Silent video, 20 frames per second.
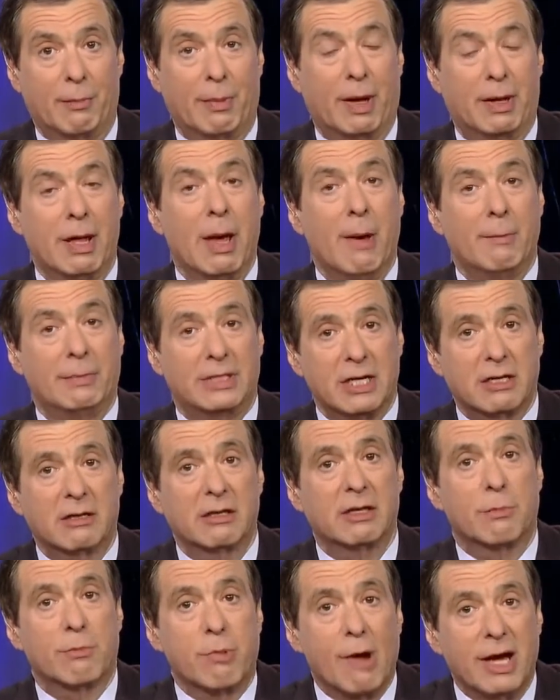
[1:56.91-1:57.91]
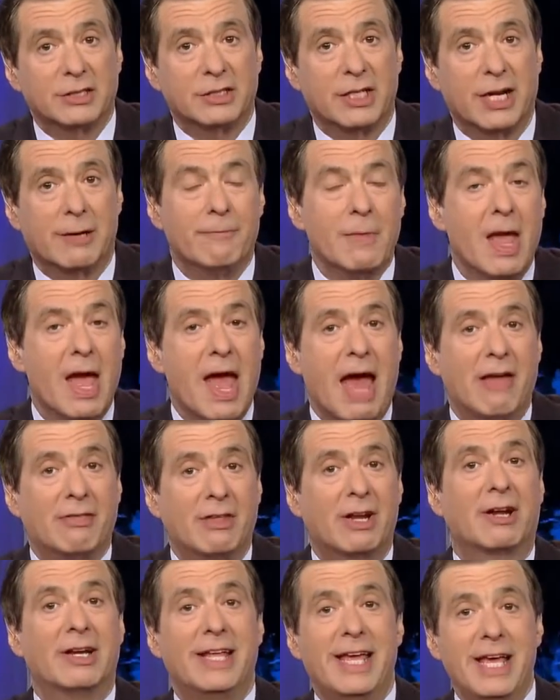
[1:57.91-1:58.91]
but particularly the president. And
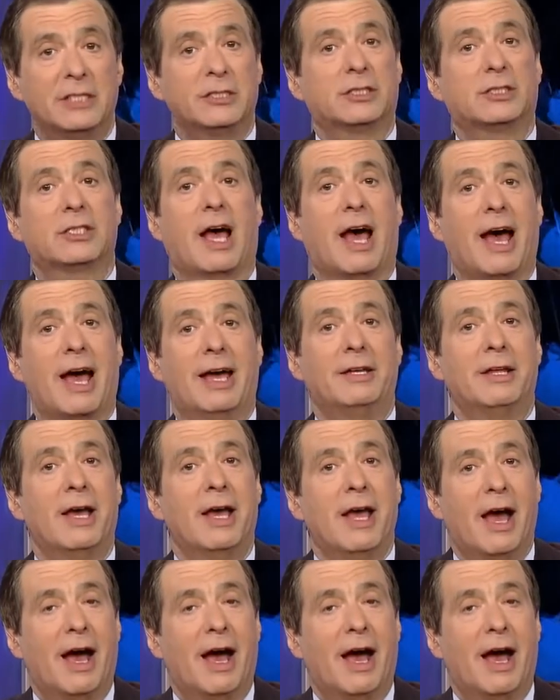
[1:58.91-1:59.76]
then on his side,